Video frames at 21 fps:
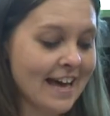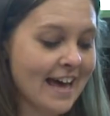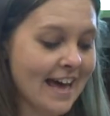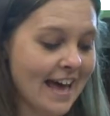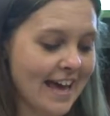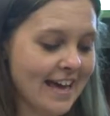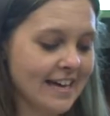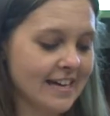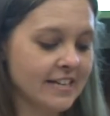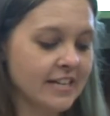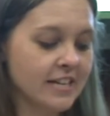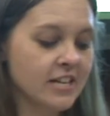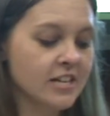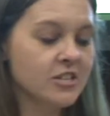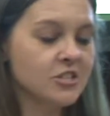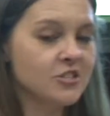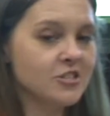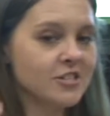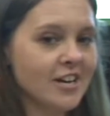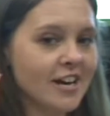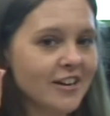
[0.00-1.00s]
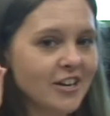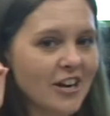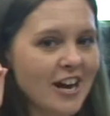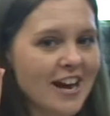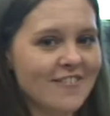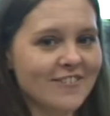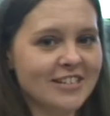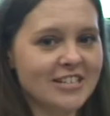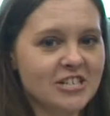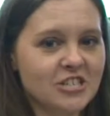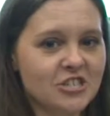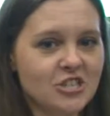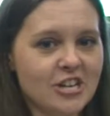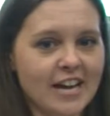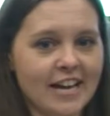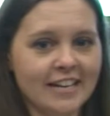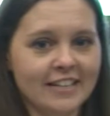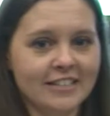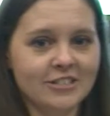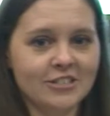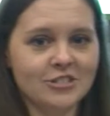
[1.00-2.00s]
And. Do you see how you're having to
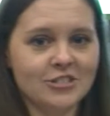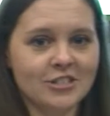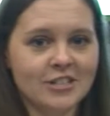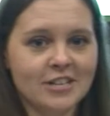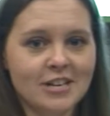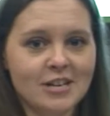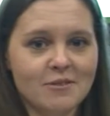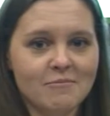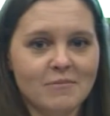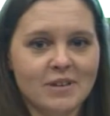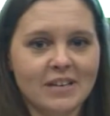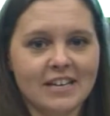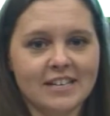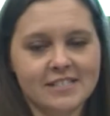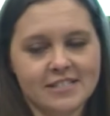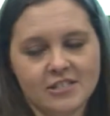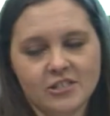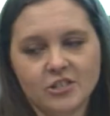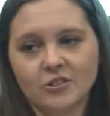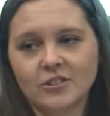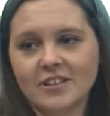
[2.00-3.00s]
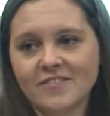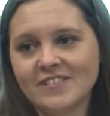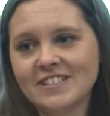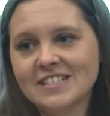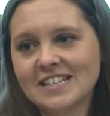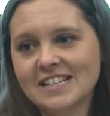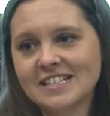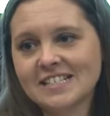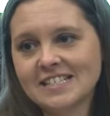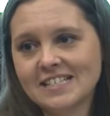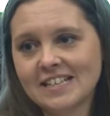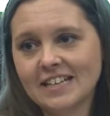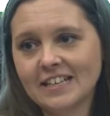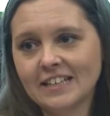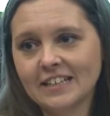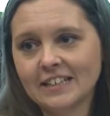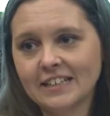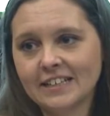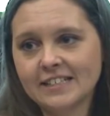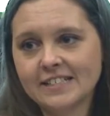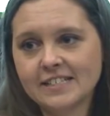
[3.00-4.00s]
change? because you live in
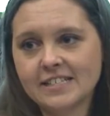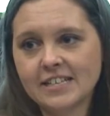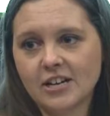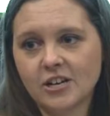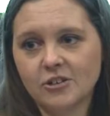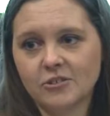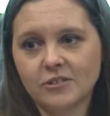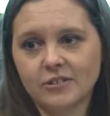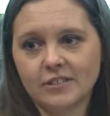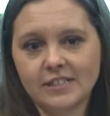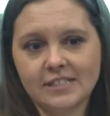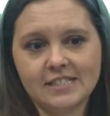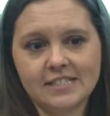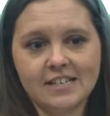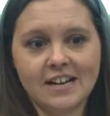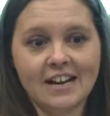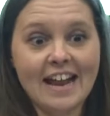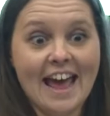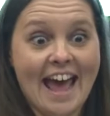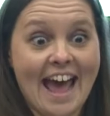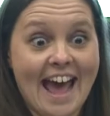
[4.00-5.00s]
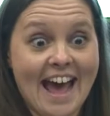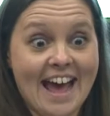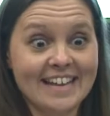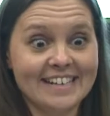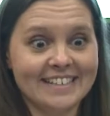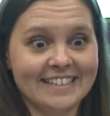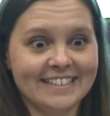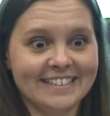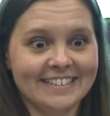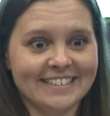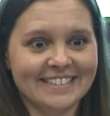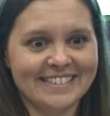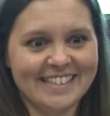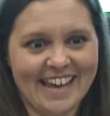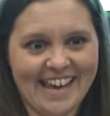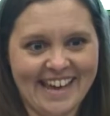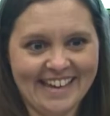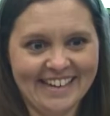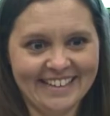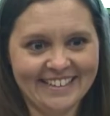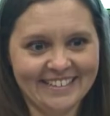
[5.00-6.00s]
Tennessee, and so it's not an, it's
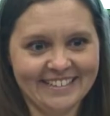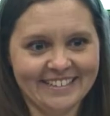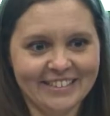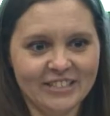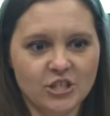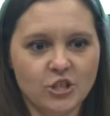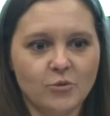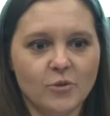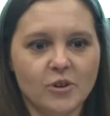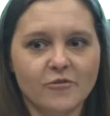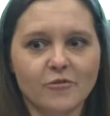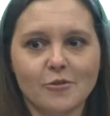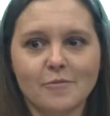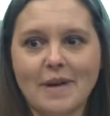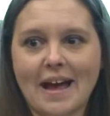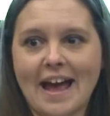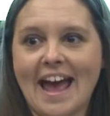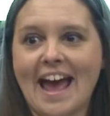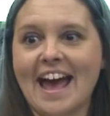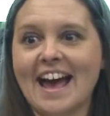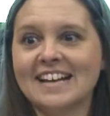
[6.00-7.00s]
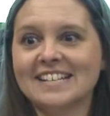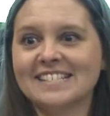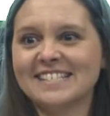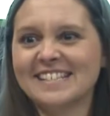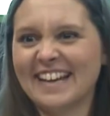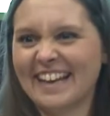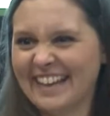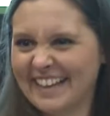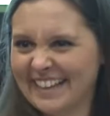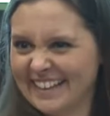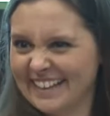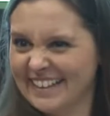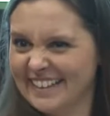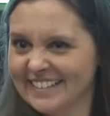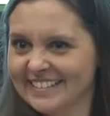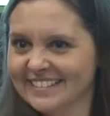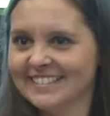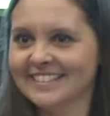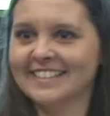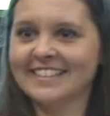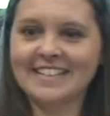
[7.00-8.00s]
an. You went from as to
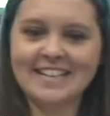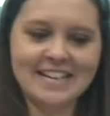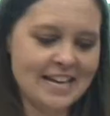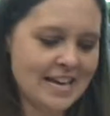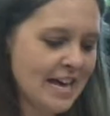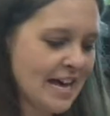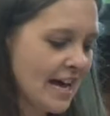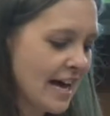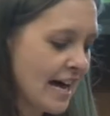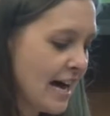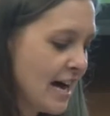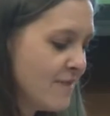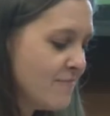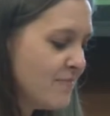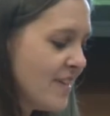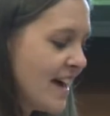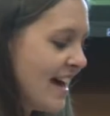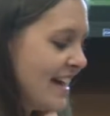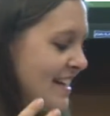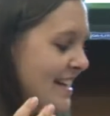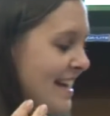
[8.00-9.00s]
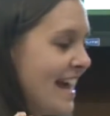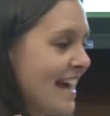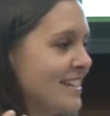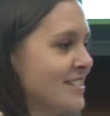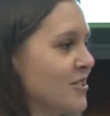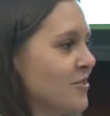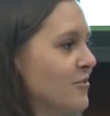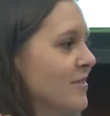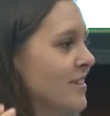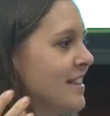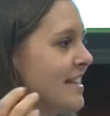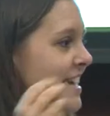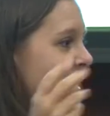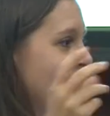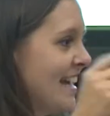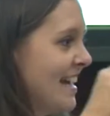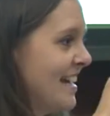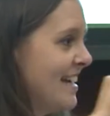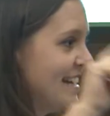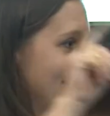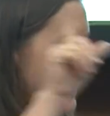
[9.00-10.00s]
an. Uh, that nasal with the
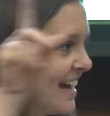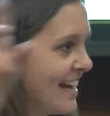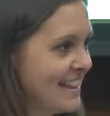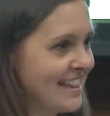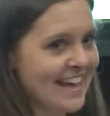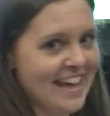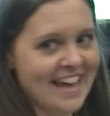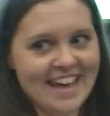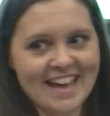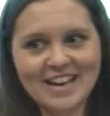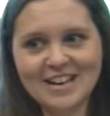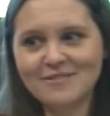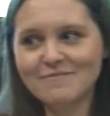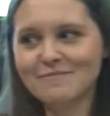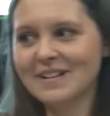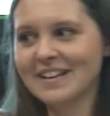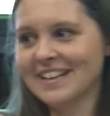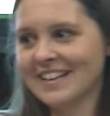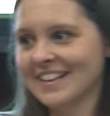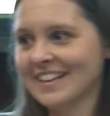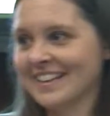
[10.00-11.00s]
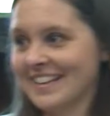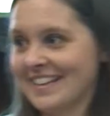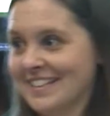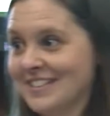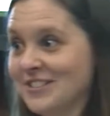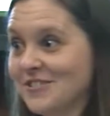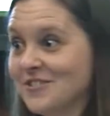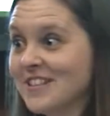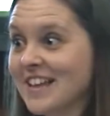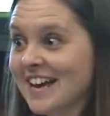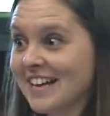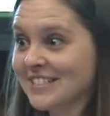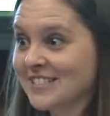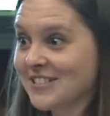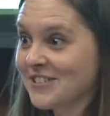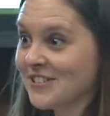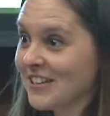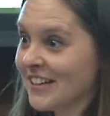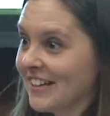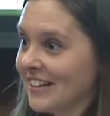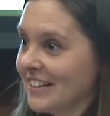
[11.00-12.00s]
N and the M can do that
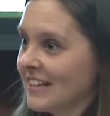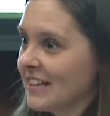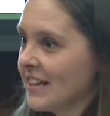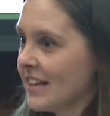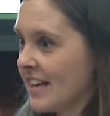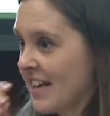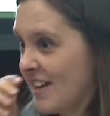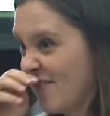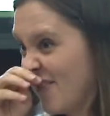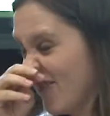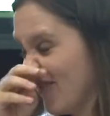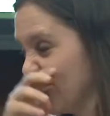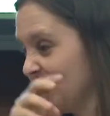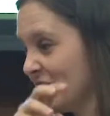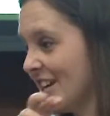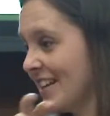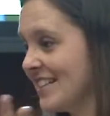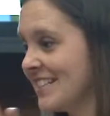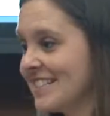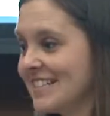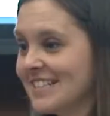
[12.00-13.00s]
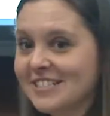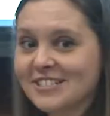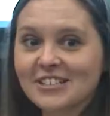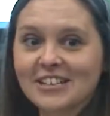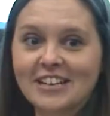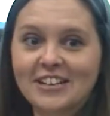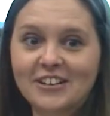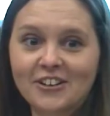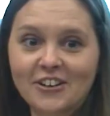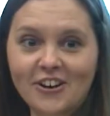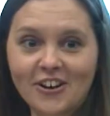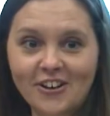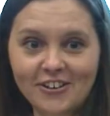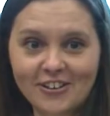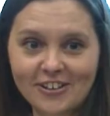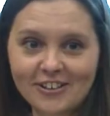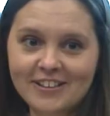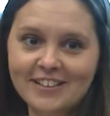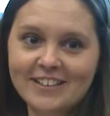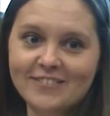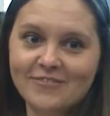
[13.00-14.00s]
to you. Have you ever tried to teach a
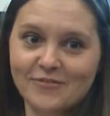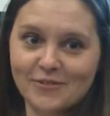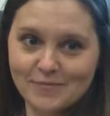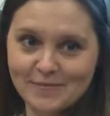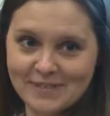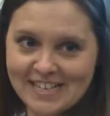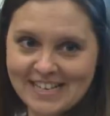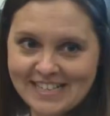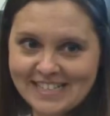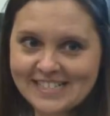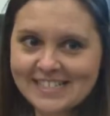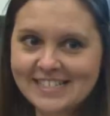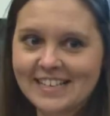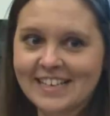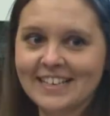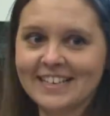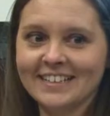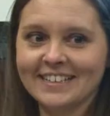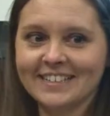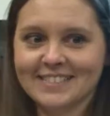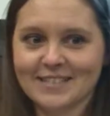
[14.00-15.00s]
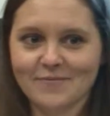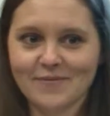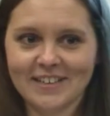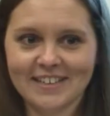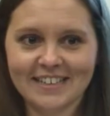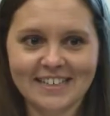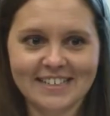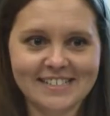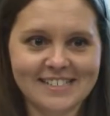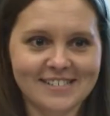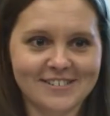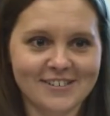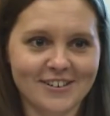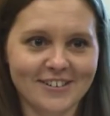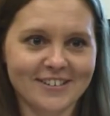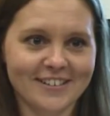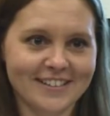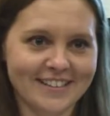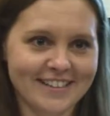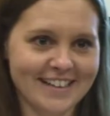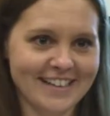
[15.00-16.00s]
kindergartner from Tennessee something that
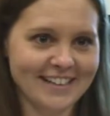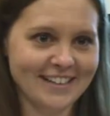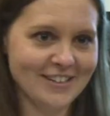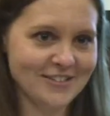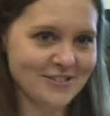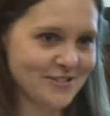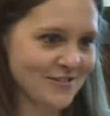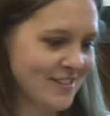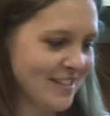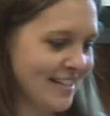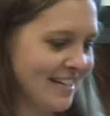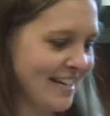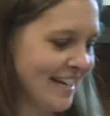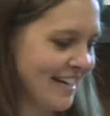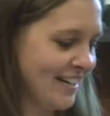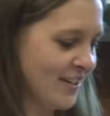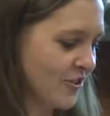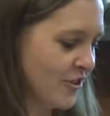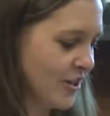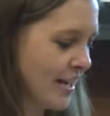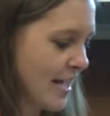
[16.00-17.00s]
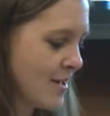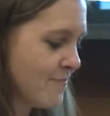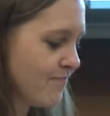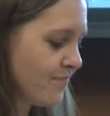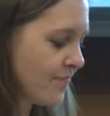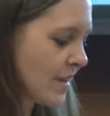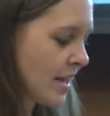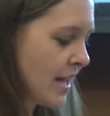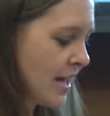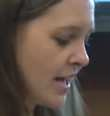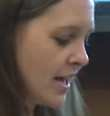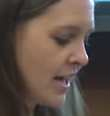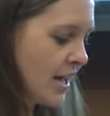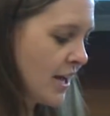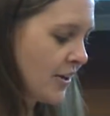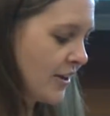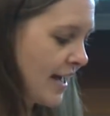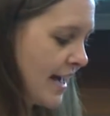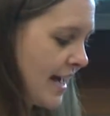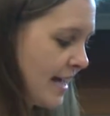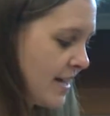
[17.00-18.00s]
start that goes with an N or an M?
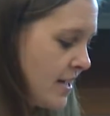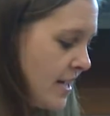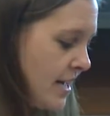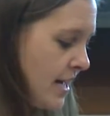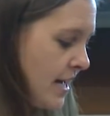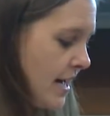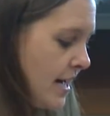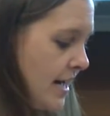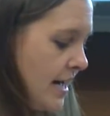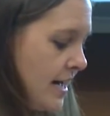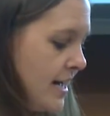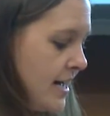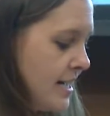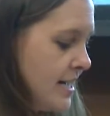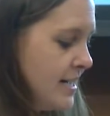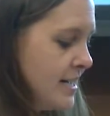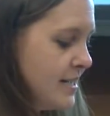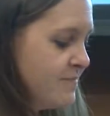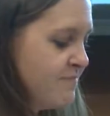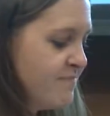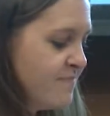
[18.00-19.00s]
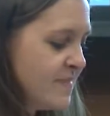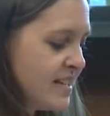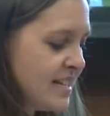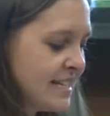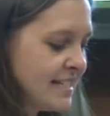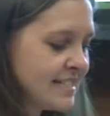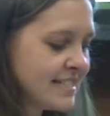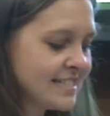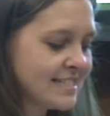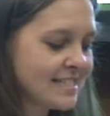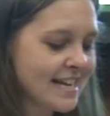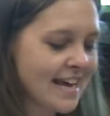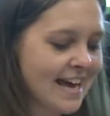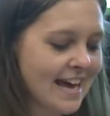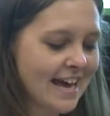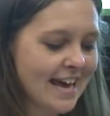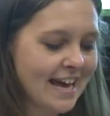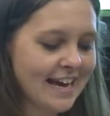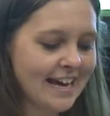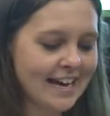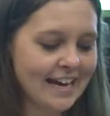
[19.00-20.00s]
Okay, um,
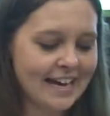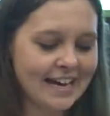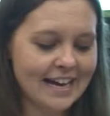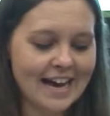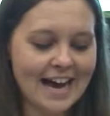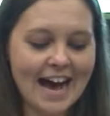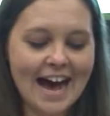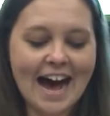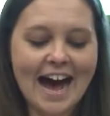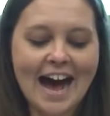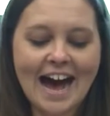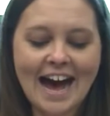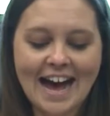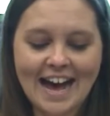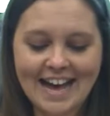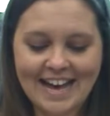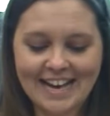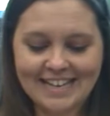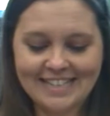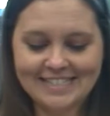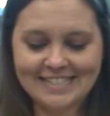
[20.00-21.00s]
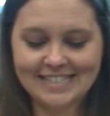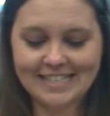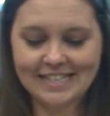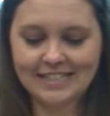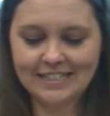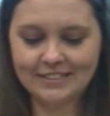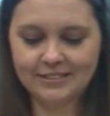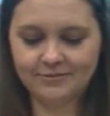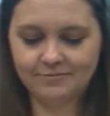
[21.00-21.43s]
say I'd.